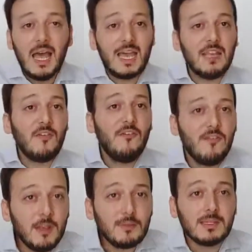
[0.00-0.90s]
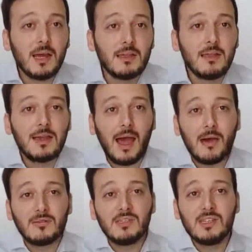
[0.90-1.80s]
Again, the flip side
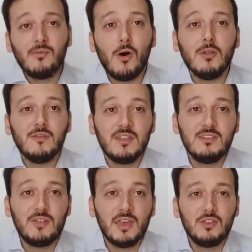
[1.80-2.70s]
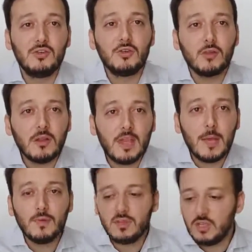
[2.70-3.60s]
counts. If all of these things you're not
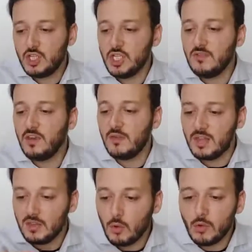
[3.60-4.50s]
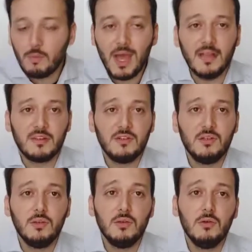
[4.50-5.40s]
able to achieve, if they don't matter
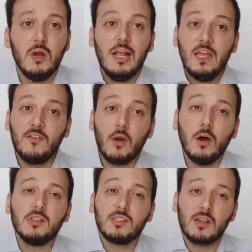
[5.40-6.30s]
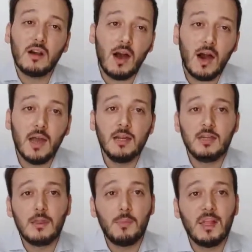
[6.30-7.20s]
to you, if costs are higher
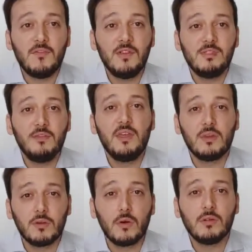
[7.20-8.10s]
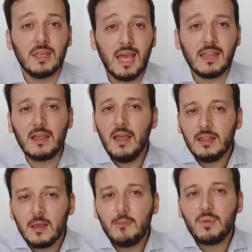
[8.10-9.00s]
than the benefits you think you're going to get,
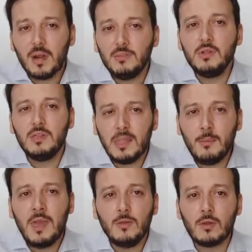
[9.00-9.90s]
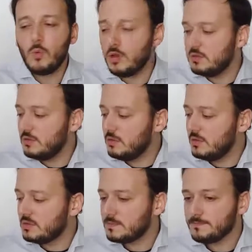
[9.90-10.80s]
then perhaps you may want to do
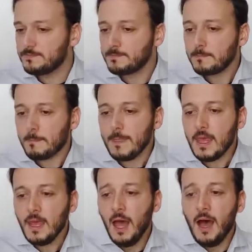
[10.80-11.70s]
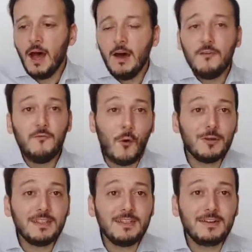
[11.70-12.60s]
this.
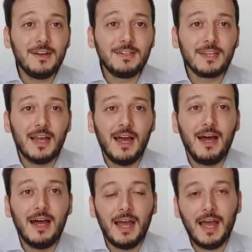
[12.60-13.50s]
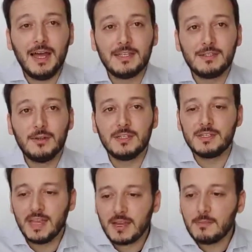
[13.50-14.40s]
Forward integration, as the
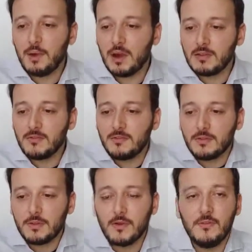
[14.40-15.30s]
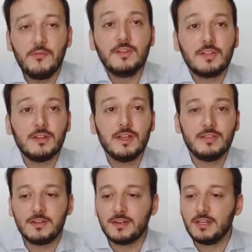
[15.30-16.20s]
second part of vertical
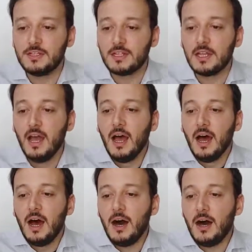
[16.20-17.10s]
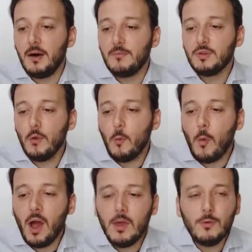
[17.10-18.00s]
integration.
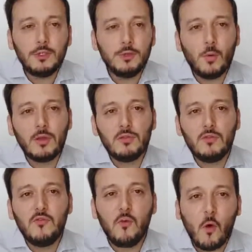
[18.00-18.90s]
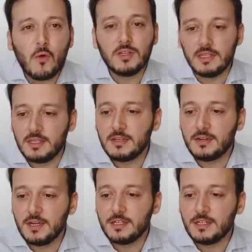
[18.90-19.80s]
Why would you want to do forward
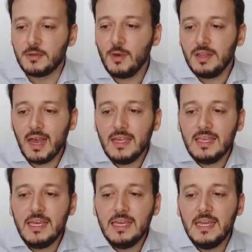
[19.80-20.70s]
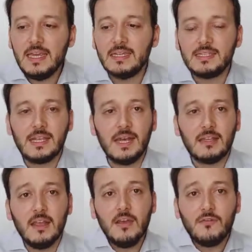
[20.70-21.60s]
integration? Well, the idea here is
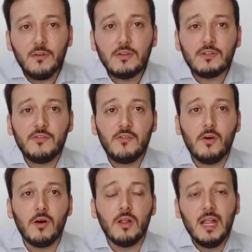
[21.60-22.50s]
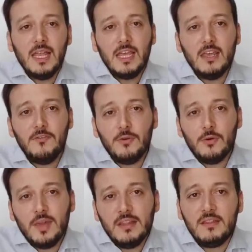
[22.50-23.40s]
that first of all, if
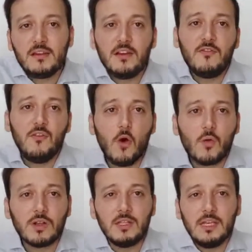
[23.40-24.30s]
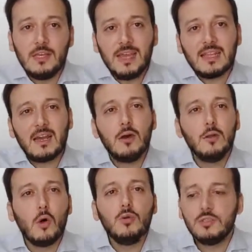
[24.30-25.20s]
you integrate forwardly, you get
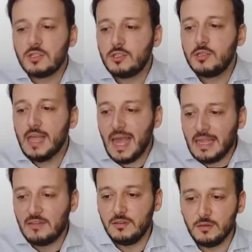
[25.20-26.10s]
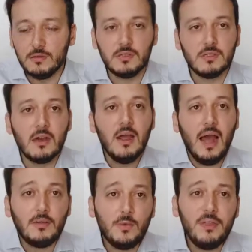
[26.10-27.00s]
closer to the end user,
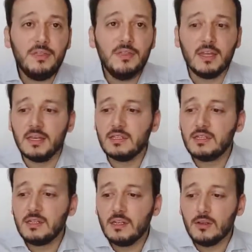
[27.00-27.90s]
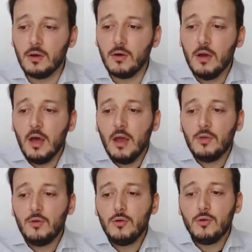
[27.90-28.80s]
and with this,
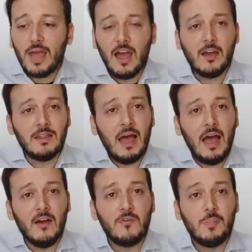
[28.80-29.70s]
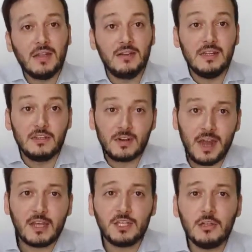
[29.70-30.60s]
you can have a better
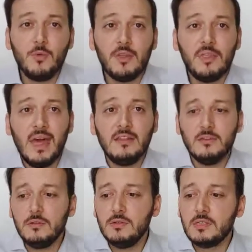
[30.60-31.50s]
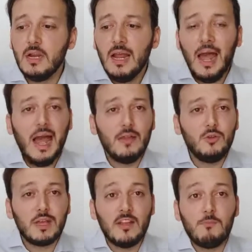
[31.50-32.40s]
interaction with the end user, and
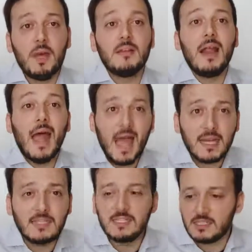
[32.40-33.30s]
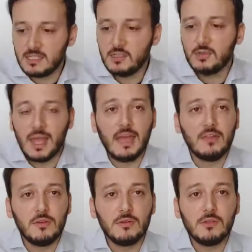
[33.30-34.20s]
you can have better access to the
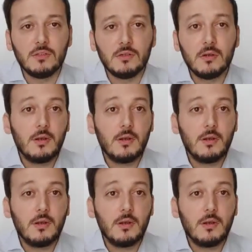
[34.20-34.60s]
end user.